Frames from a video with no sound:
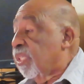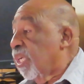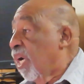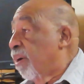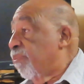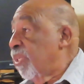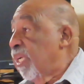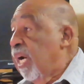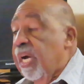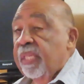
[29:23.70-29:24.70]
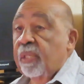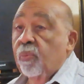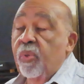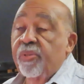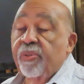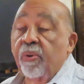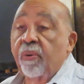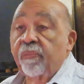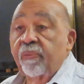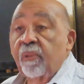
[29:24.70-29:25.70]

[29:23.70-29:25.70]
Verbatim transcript: the sovereign God that we serve.